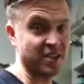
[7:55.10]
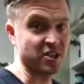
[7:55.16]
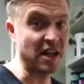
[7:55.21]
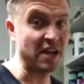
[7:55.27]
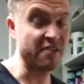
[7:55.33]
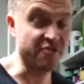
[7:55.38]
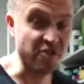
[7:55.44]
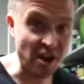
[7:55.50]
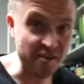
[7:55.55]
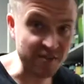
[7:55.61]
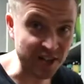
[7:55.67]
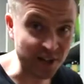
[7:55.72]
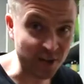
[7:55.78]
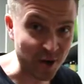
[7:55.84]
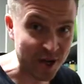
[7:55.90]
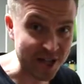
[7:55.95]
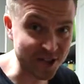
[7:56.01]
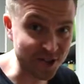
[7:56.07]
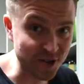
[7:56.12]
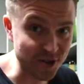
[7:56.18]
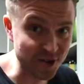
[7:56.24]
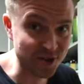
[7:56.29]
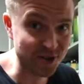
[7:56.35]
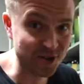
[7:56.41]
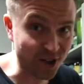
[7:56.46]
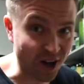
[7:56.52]
If you have any
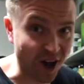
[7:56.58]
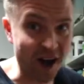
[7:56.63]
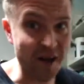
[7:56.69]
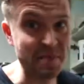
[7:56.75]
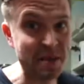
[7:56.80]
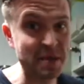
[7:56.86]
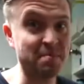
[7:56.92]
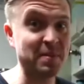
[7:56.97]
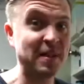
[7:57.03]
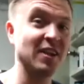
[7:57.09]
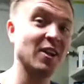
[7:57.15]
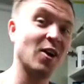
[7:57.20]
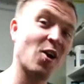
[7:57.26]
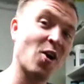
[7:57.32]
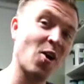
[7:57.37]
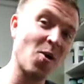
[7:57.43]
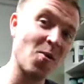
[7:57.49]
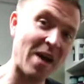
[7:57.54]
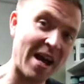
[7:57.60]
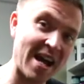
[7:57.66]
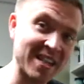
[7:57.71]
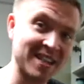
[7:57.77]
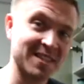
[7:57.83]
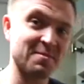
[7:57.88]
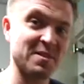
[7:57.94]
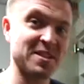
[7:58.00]
questions, comment below,
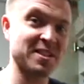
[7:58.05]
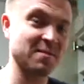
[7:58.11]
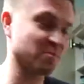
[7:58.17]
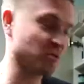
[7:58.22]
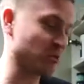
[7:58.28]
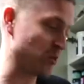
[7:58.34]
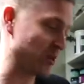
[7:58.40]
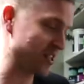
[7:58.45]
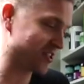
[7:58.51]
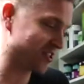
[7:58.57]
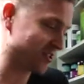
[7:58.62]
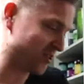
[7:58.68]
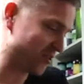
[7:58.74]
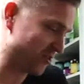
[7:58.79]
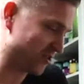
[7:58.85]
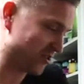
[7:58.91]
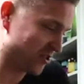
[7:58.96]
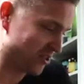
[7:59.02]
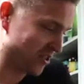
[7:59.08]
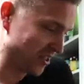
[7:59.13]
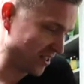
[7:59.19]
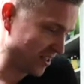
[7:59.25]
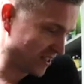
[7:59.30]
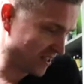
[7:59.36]
ask me some questions.